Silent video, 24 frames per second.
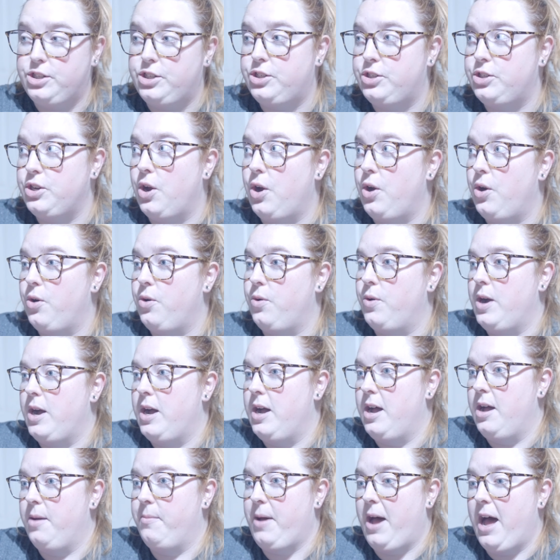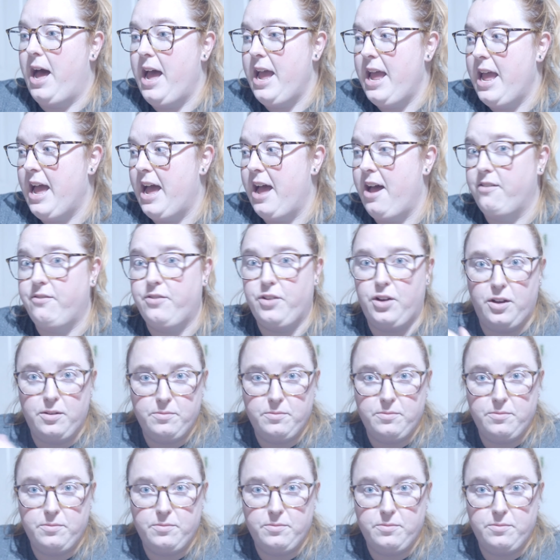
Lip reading: So I have